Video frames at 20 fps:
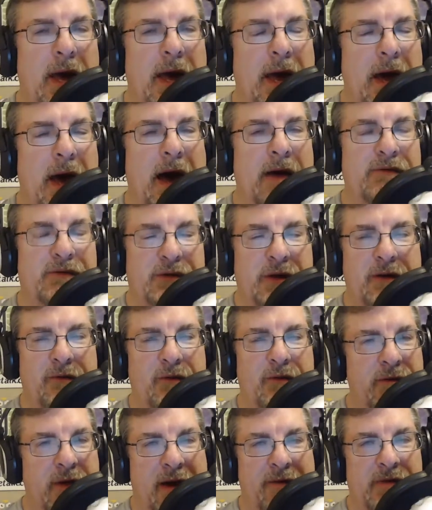I've
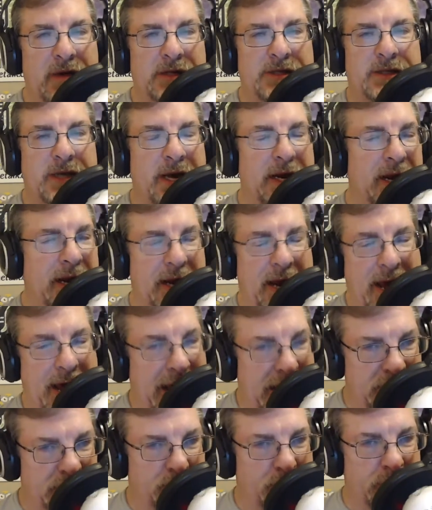even seen
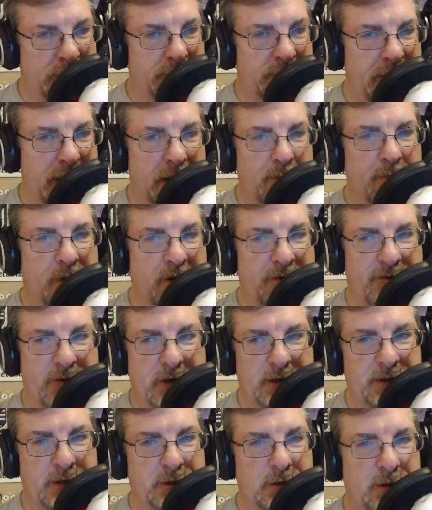enhancements in bug
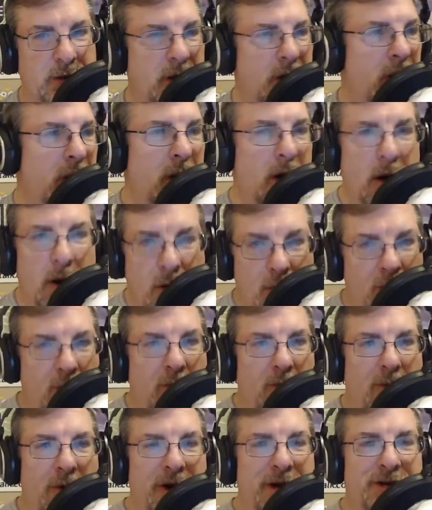fixes.
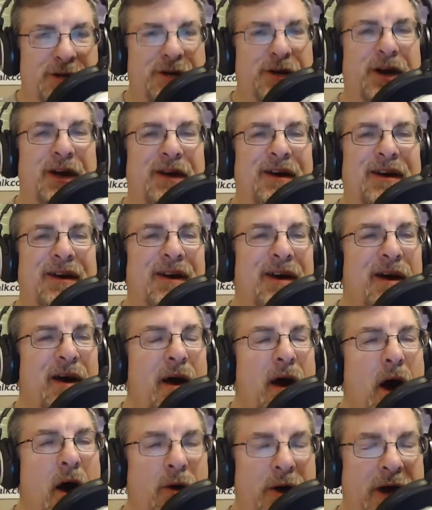What did you?
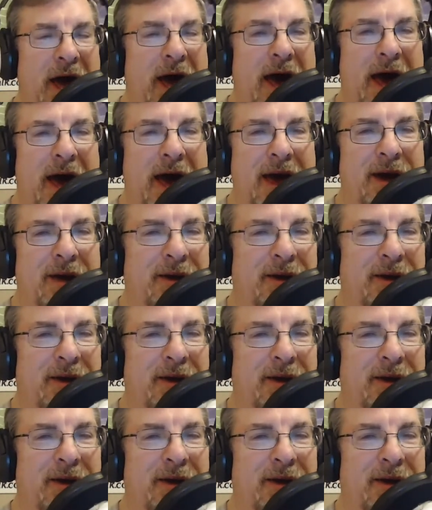Okay,